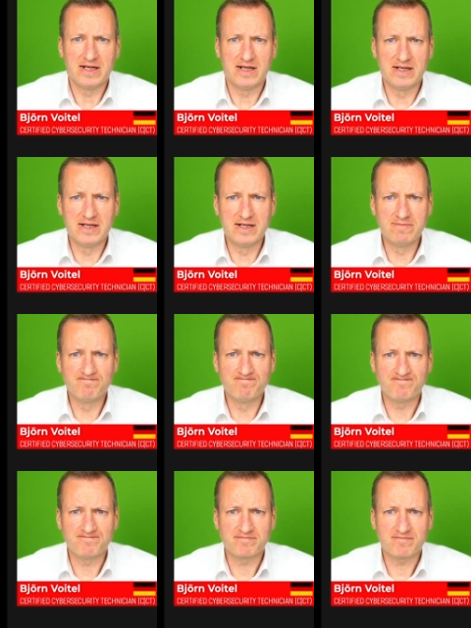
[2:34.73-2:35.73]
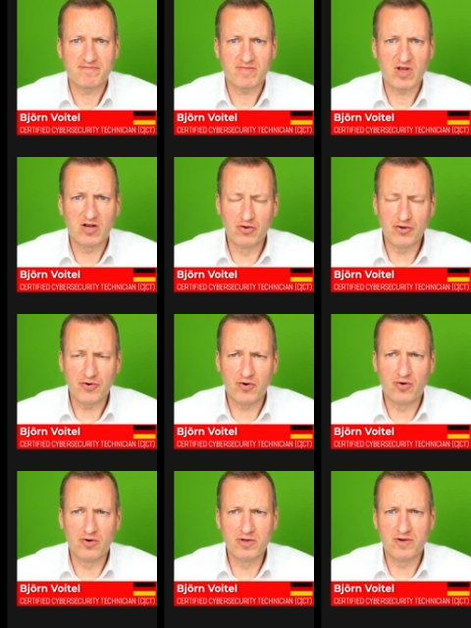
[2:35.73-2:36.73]
Um, not
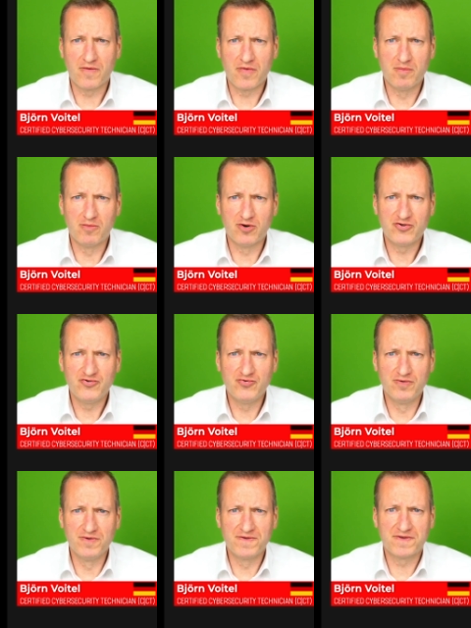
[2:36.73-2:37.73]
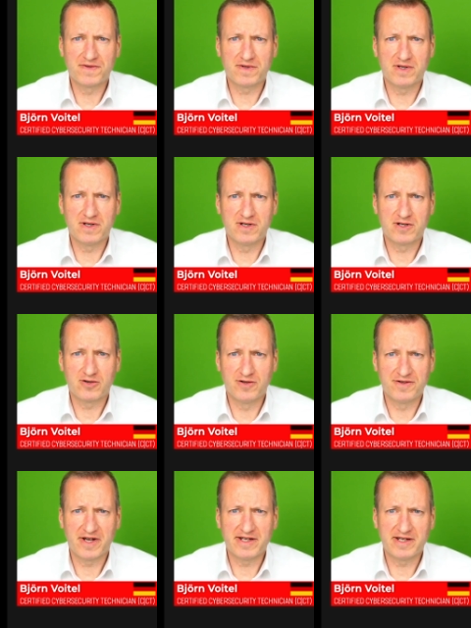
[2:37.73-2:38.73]
all of the modules uh,
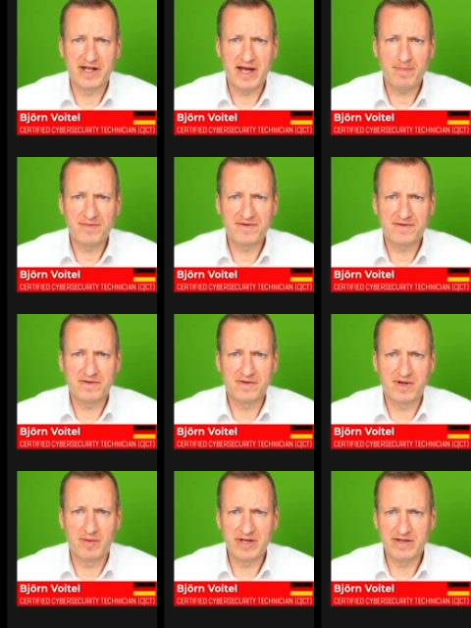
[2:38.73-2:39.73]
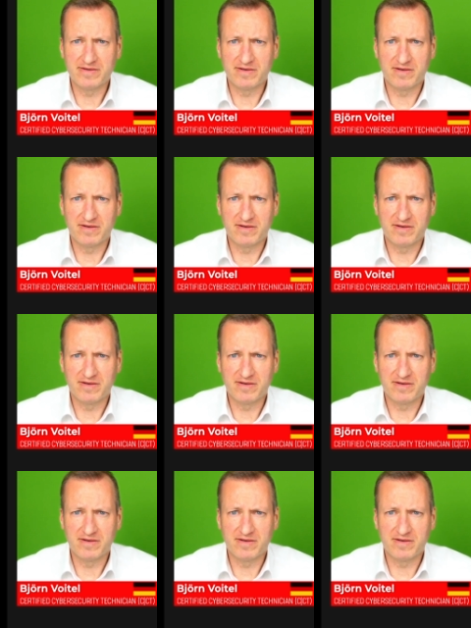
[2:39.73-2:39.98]
contain labs. I mean,